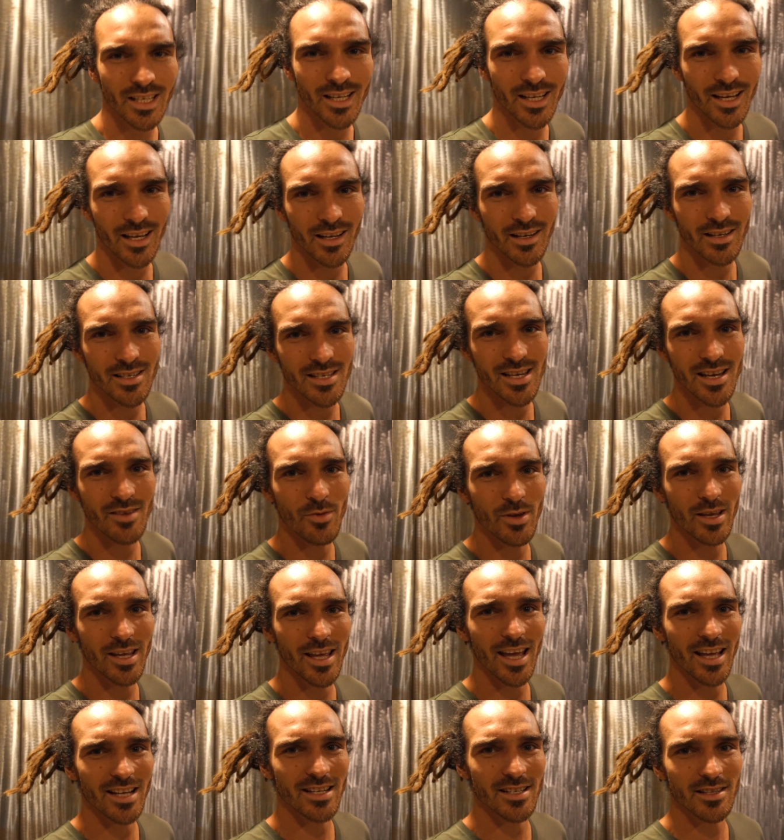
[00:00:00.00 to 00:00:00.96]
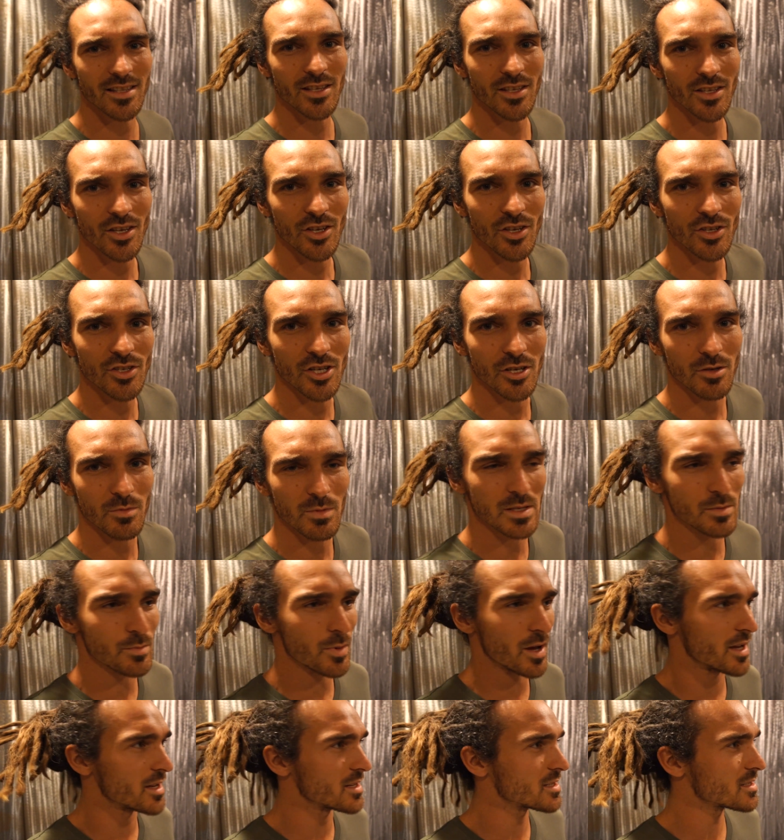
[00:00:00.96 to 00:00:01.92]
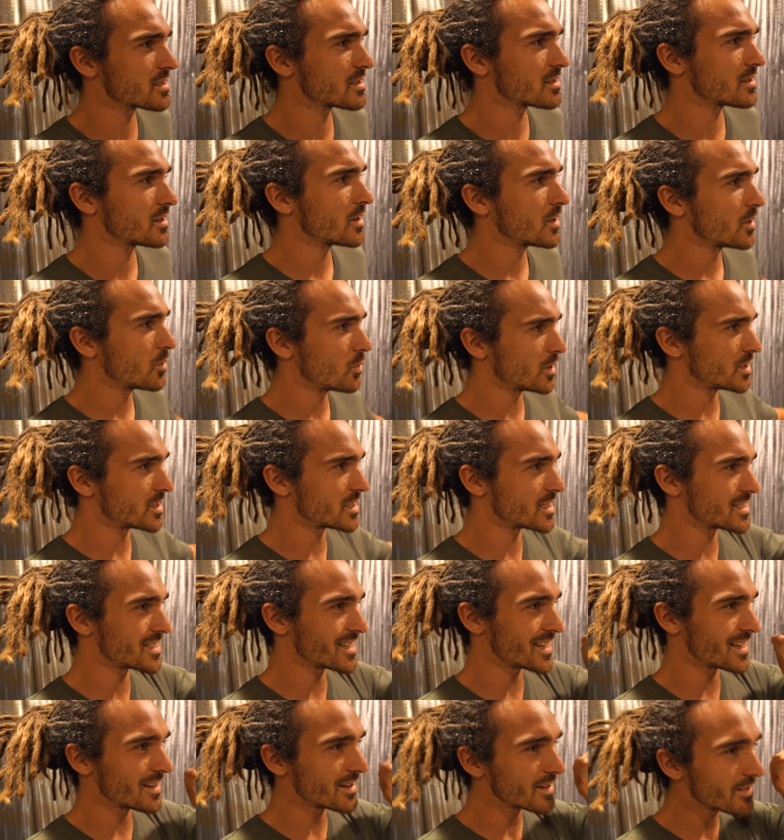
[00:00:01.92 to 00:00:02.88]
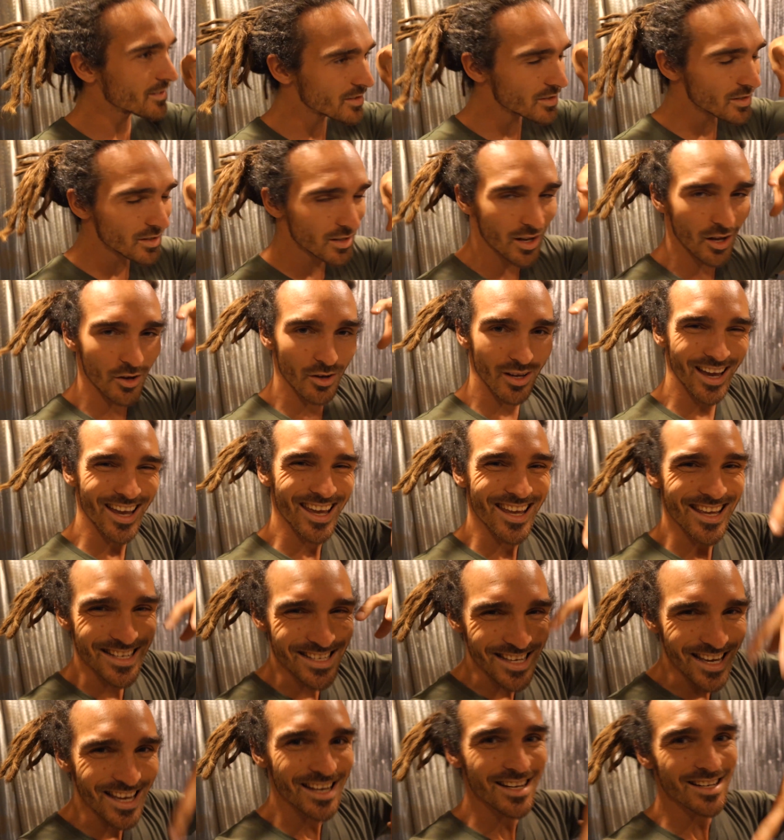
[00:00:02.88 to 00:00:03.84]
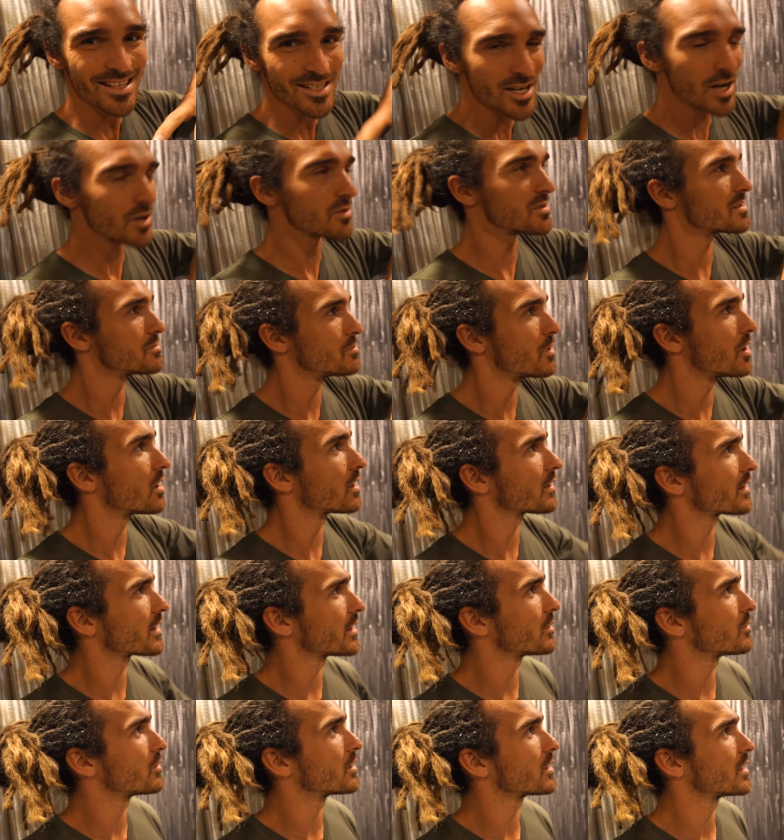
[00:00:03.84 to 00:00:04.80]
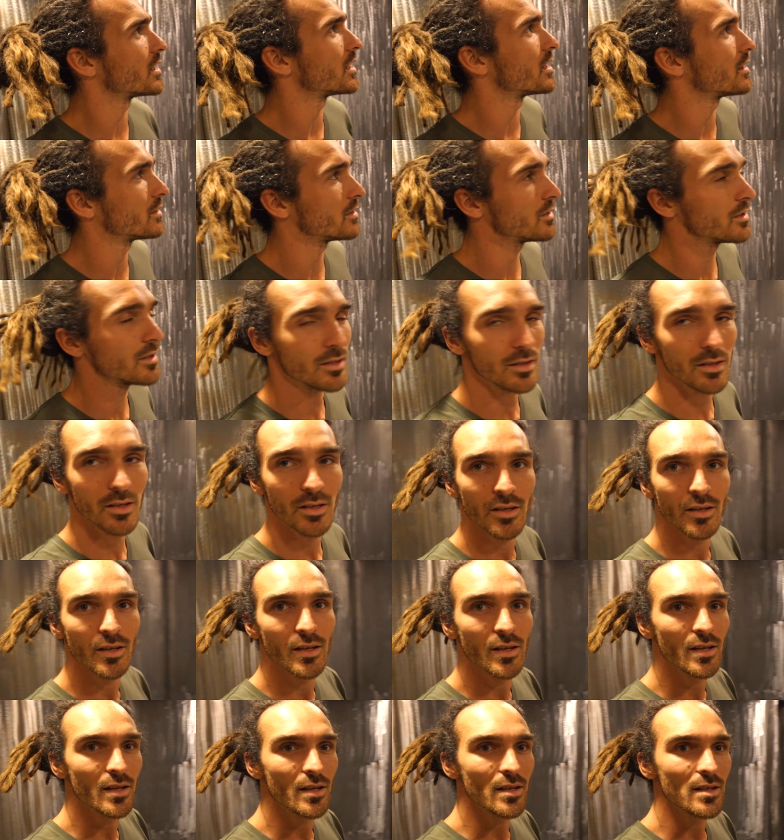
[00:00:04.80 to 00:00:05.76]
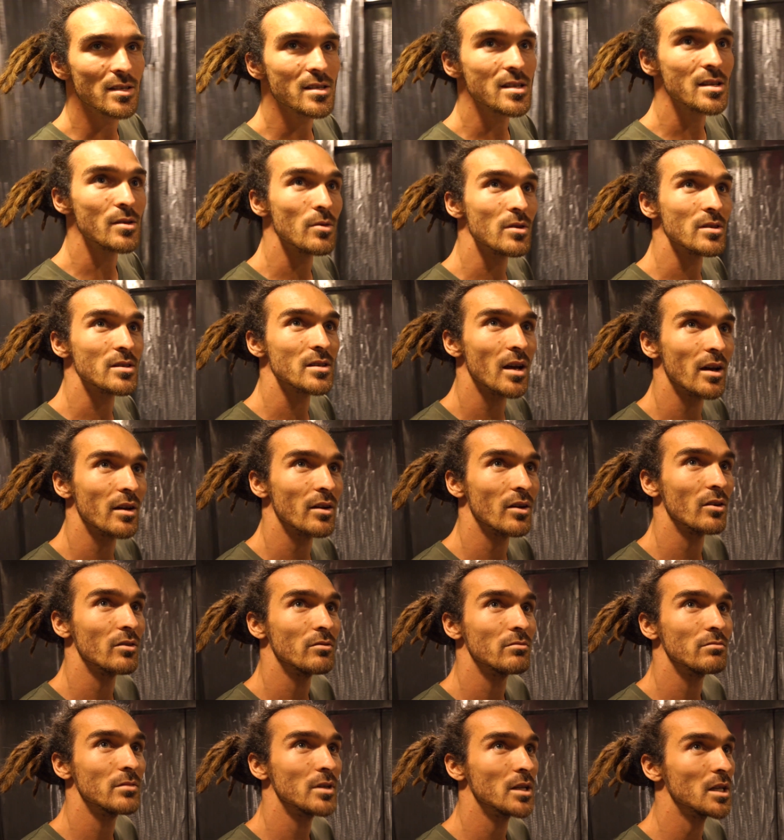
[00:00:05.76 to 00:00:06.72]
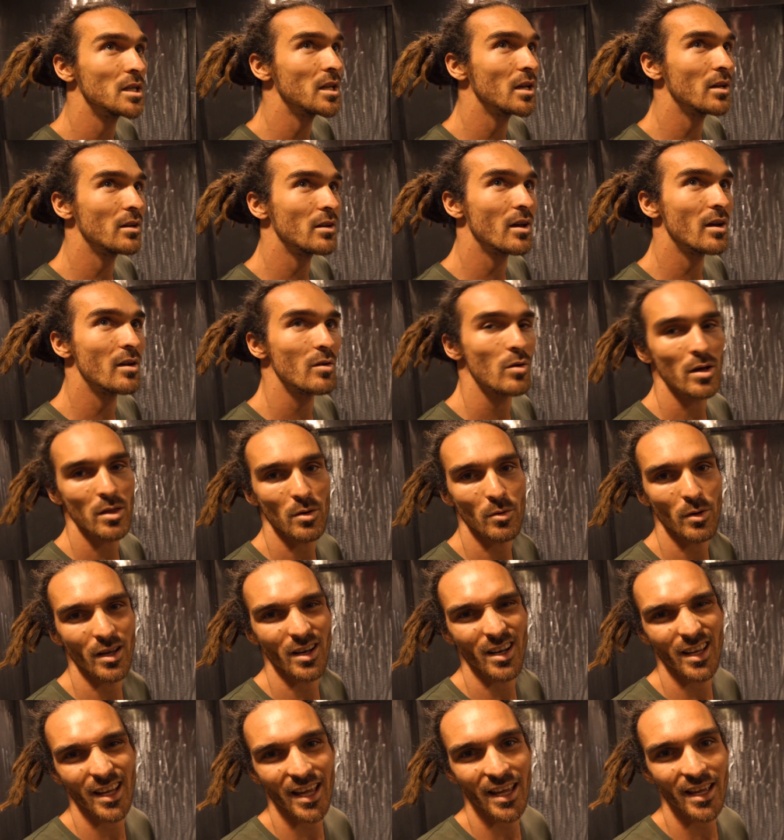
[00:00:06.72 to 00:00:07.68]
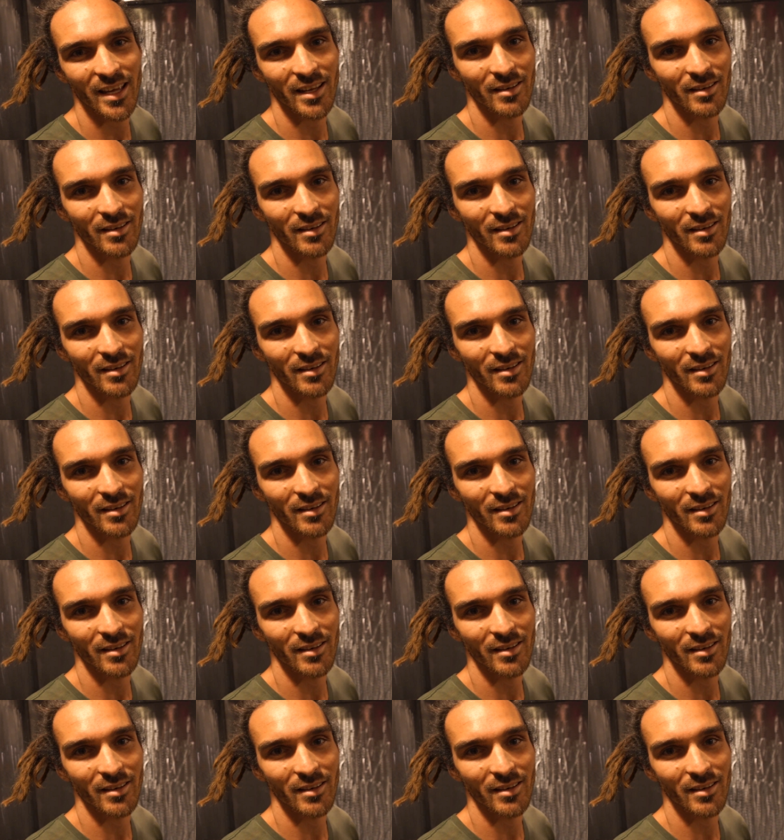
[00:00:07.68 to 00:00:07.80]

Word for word: going to see if we can get into the YouTube space, which is located in Chelsea Market. We're going to see what's going on. I don't know whether we're going to get